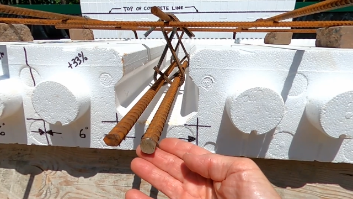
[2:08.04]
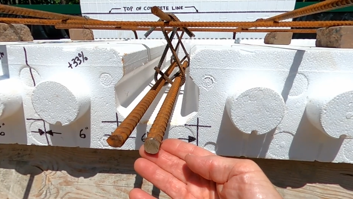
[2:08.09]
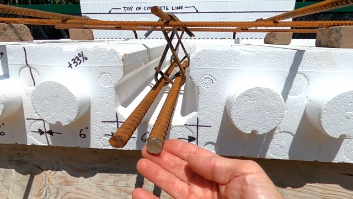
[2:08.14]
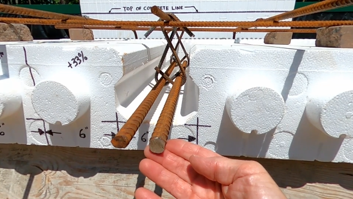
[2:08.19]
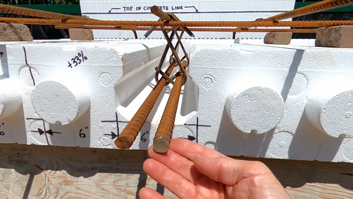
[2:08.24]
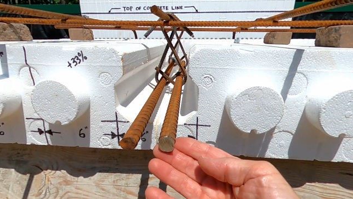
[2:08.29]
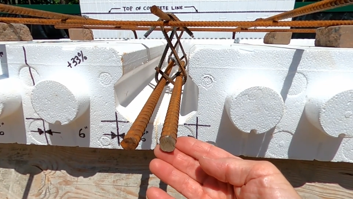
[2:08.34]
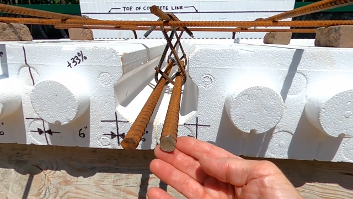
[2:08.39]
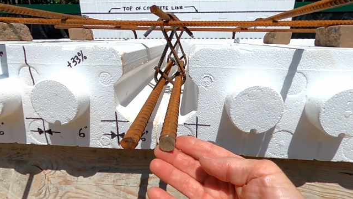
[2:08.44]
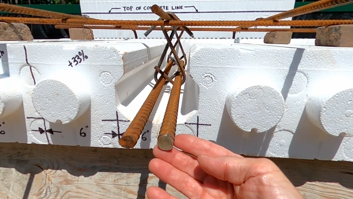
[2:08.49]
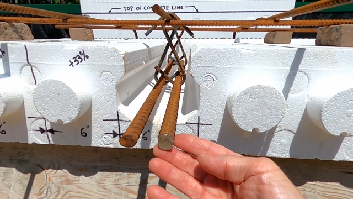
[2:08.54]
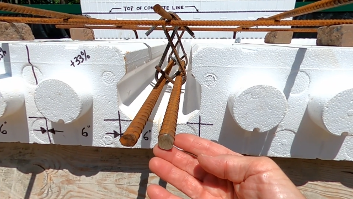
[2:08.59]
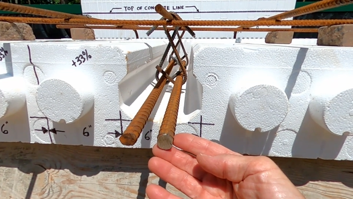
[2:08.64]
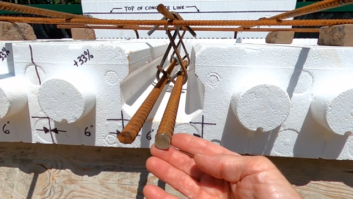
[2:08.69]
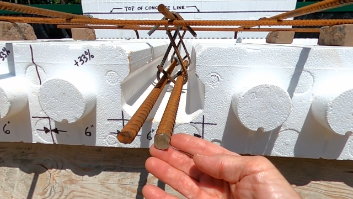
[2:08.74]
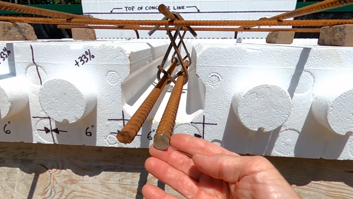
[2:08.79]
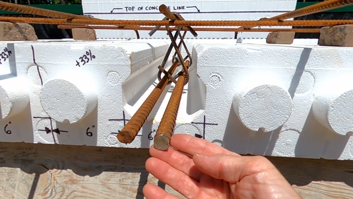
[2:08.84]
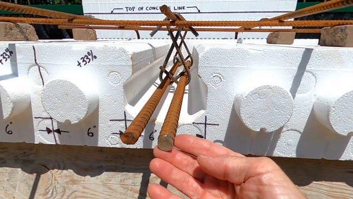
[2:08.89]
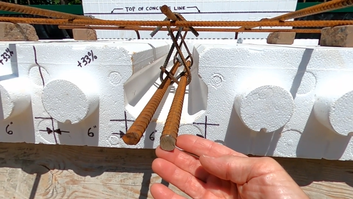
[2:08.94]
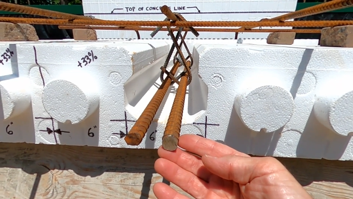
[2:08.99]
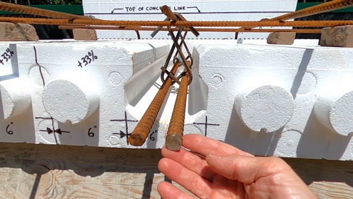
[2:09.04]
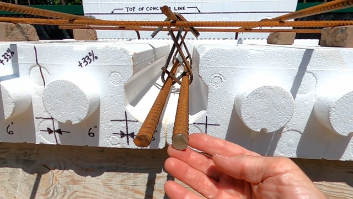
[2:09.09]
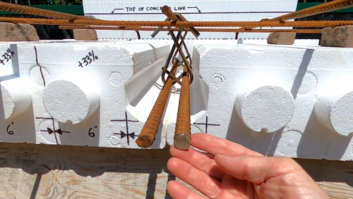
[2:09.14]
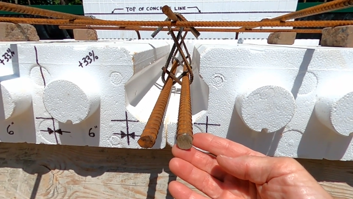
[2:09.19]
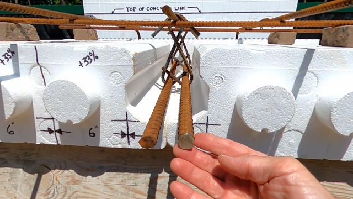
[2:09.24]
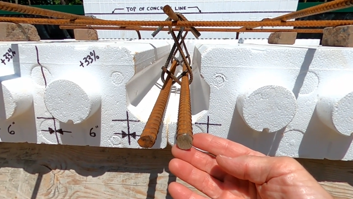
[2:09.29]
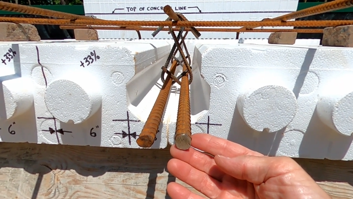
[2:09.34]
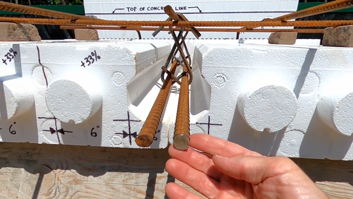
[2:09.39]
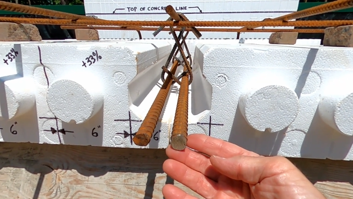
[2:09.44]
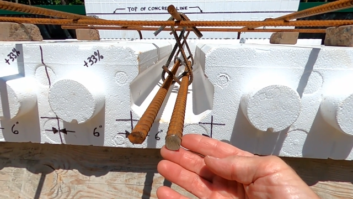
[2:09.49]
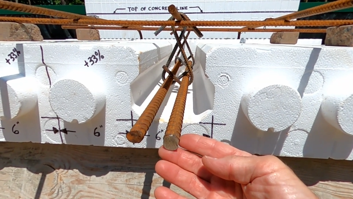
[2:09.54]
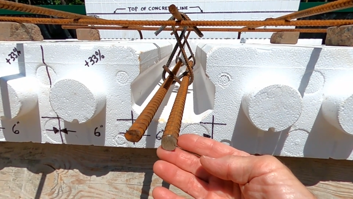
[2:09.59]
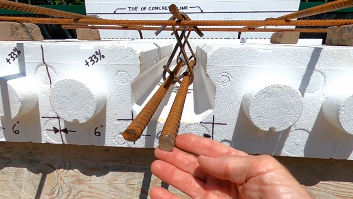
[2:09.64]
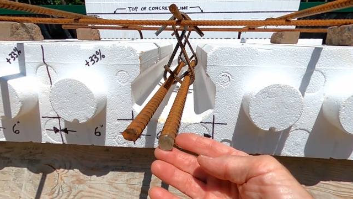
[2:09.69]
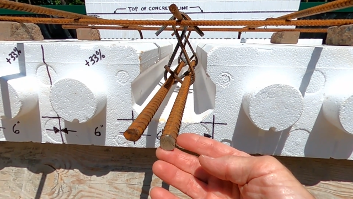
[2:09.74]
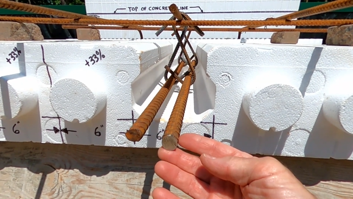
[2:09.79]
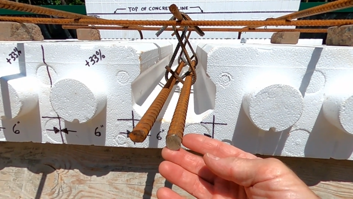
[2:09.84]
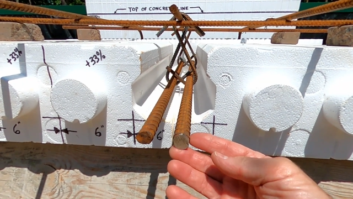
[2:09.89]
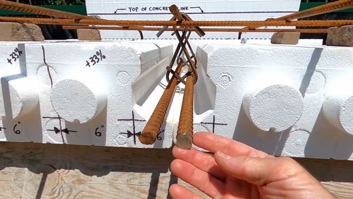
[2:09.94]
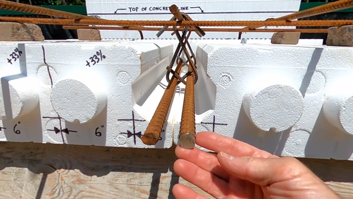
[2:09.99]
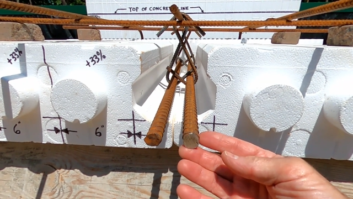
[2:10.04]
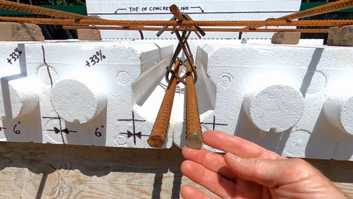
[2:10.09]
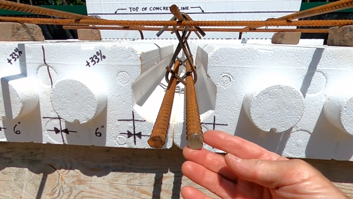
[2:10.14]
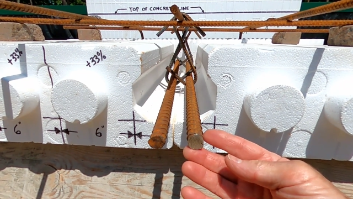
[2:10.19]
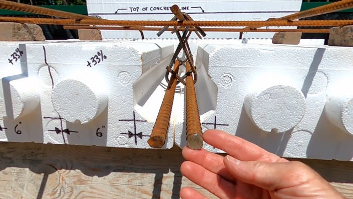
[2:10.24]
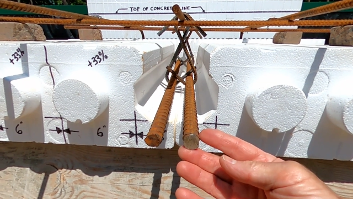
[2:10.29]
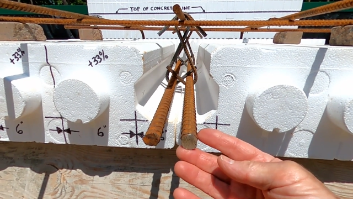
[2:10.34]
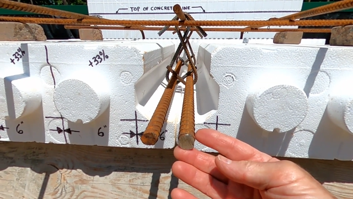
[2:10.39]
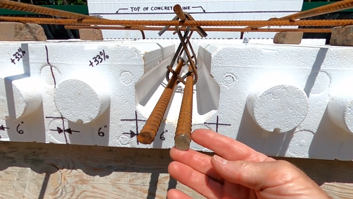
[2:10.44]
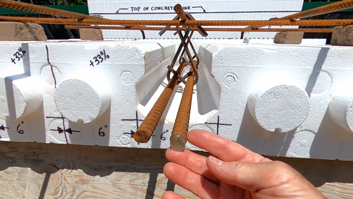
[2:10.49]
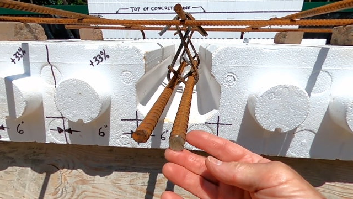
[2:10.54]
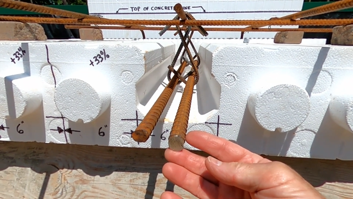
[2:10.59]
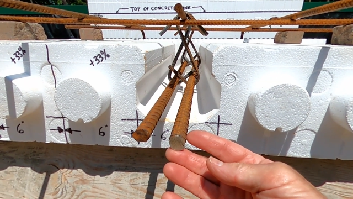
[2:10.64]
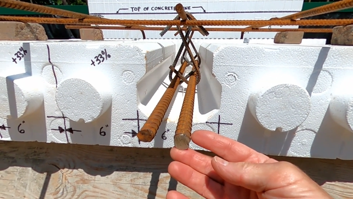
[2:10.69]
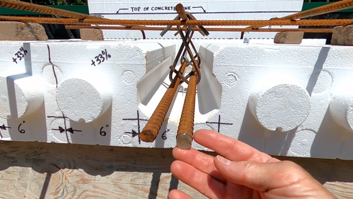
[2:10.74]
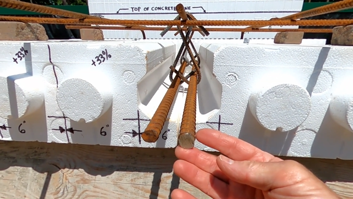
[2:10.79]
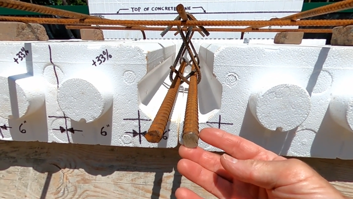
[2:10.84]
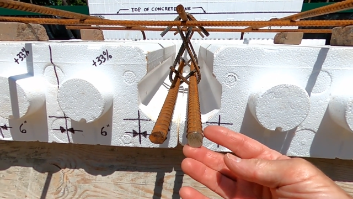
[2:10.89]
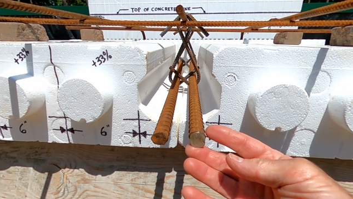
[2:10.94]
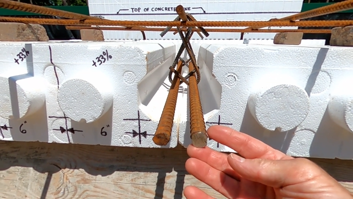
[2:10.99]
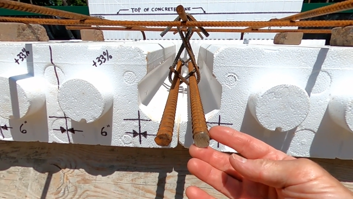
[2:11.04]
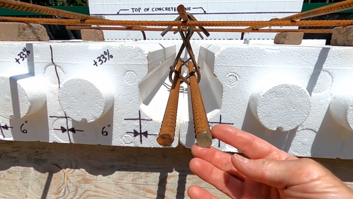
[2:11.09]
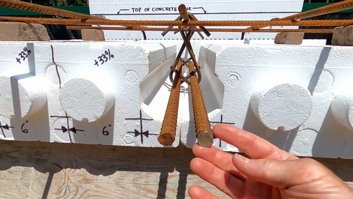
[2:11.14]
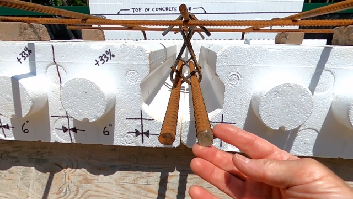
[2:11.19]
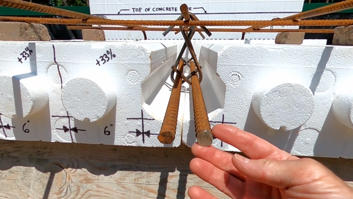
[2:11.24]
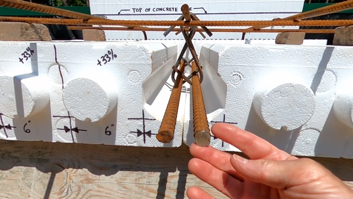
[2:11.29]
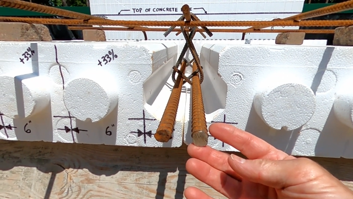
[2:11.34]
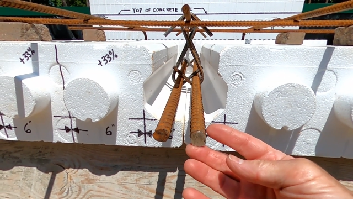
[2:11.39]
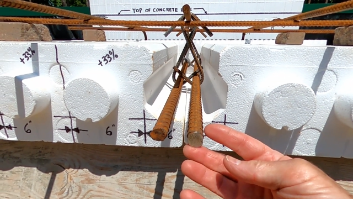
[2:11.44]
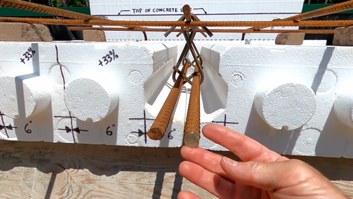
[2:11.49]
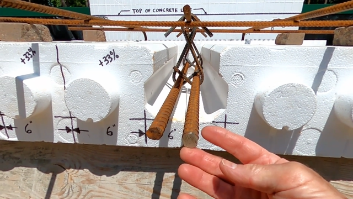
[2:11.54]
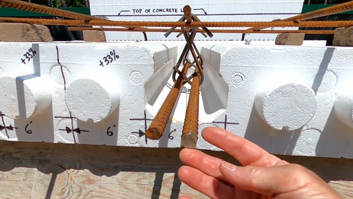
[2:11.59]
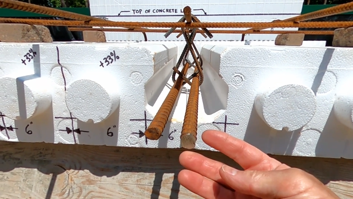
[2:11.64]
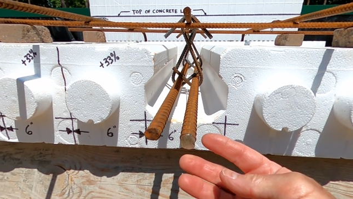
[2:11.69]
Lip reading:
Nobody's mouth can be seen.